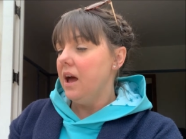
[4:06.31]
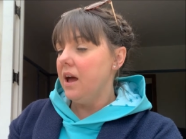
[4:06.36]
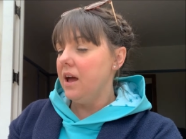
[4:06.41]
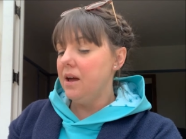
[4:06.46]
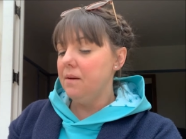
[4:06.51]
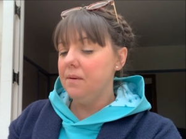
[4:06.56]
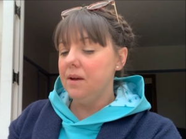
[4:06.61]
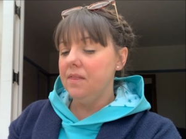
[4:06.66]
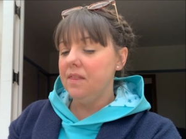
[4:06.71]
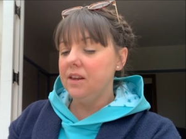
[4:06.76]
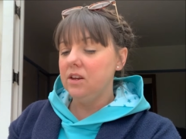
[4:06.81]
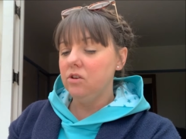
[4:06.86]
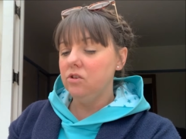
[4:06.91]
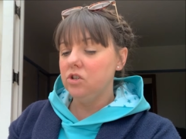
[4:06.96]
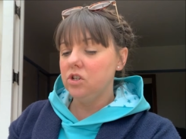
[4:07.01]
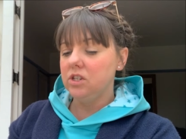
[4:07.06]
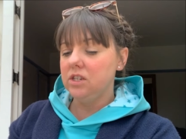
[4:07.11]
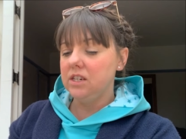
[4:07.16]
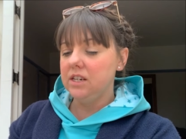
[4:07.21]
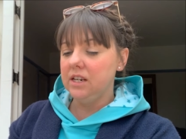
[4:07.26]
Um, and then you
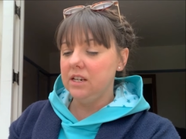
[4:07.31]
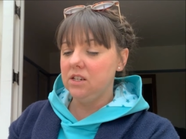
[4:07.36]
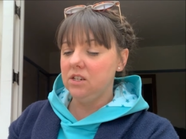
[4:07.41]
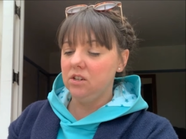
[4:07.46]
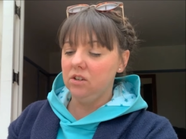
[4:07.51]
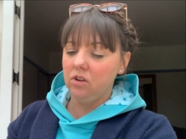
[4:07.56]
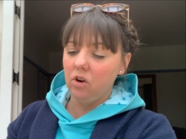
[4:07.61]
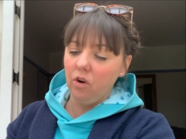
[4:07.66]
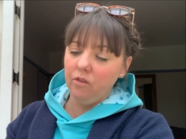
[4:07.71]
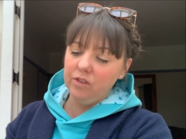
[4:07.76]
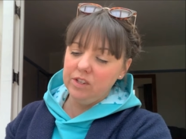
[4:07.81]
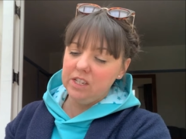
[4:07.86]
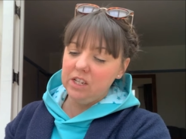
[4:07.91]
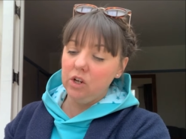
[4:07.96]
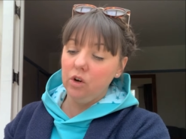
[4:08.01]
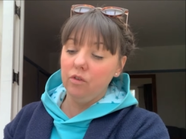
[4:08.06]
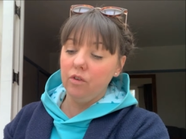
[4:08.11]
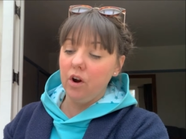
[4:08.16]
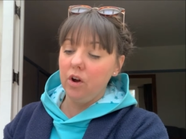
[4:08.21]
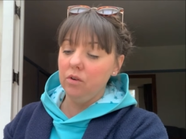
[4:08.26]
just need to, obviously
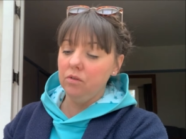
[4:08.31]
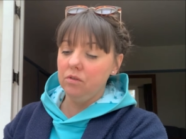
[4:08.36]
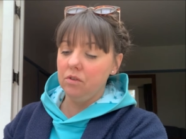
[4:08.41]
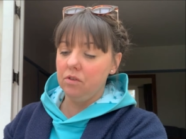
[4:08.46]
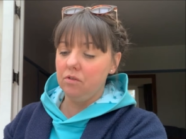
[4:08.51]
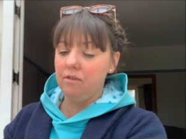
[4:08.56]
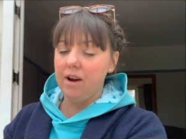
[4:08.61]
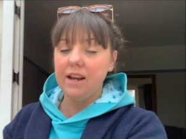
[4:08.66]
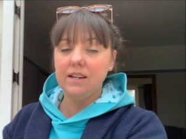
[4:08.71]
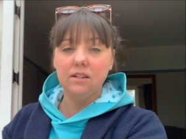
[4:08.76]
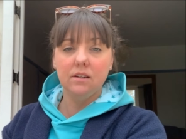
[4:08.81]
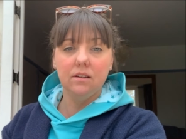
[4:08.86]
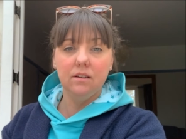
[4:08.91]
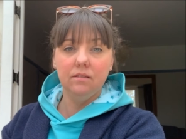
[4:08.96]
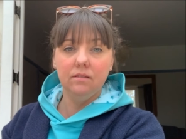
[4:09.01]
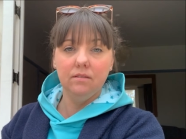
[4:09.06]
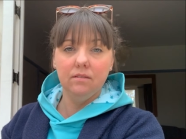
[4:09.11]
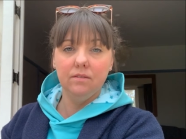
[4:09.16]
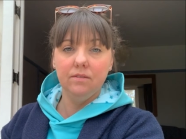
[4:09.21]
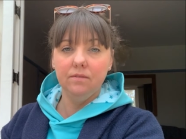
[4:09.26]
your own thread
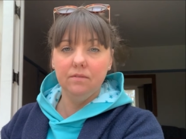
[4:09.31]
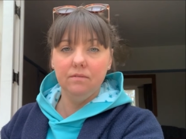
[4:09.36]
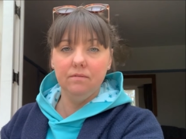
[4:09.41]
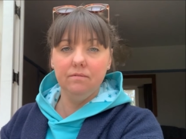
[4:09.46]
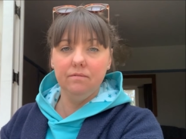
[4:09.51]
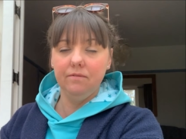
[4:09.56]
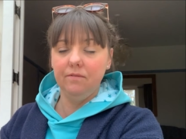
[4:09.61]
and